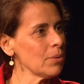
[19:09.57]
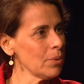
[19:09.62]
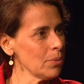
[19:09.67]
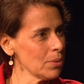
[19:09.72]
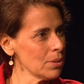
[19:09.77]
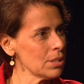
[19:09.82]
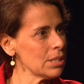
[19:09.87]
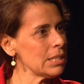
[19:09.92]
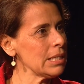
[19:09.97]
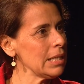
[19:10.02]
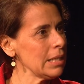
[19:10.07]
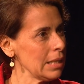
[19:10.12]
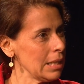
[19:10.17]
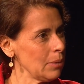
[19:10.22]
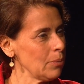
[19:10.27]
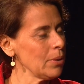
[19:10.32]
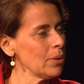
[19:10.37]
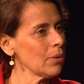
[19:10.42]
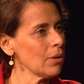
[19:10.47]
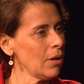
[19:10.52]
We were seeing
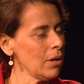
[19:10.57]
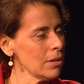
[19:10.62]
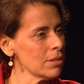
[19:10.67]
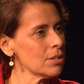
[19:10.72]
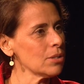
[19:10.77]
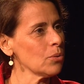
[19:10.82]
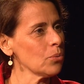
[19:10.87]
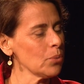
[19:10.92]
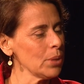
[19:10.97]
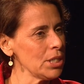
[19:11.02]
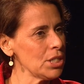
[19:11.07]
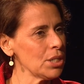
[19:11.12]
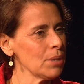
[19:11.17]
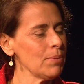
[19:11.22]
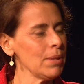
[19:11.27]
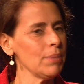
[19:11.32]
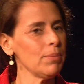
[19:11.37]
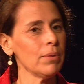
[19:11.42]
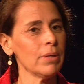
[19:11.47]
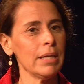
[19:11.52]
that we were also reaching
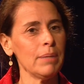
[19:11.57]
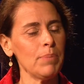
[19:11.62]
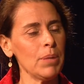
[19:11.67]
people.